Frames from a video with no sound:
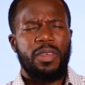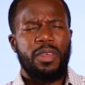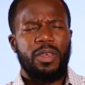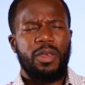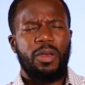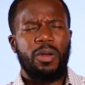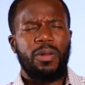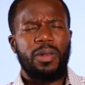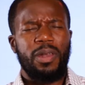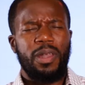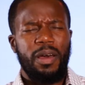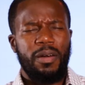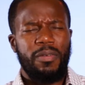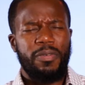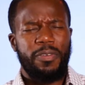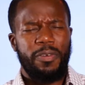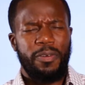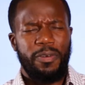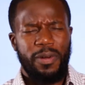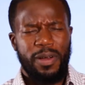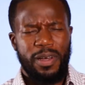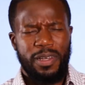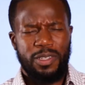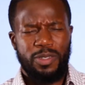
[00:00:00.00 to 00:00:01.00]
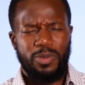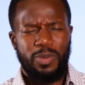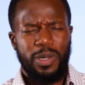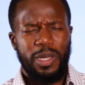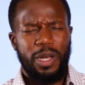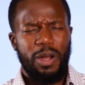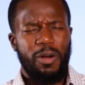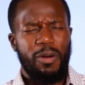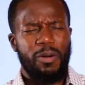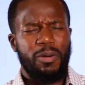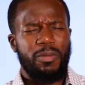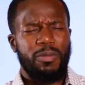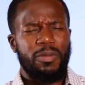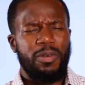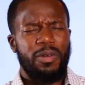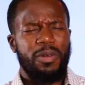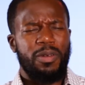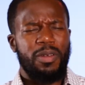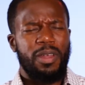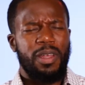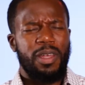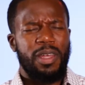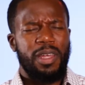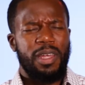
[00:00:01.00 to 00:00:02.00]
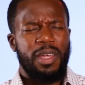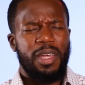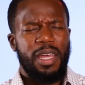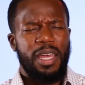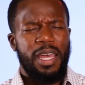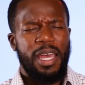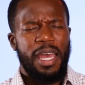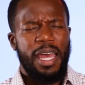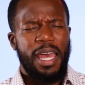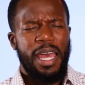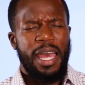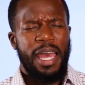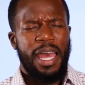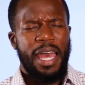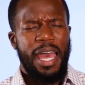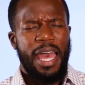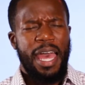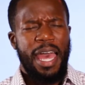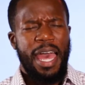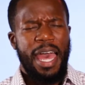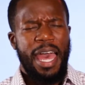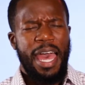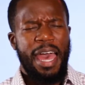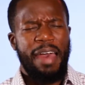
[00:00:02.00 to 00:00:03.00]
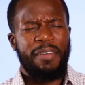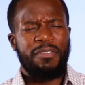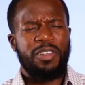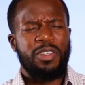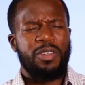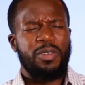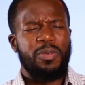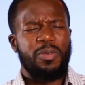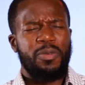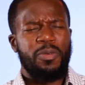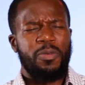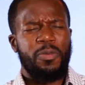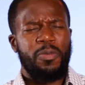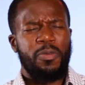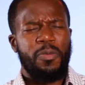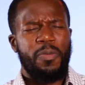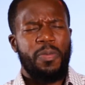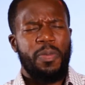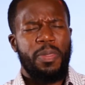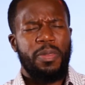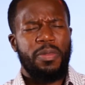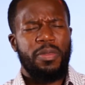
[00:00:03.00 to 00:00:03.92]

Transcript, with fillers: your love for us. We don't have to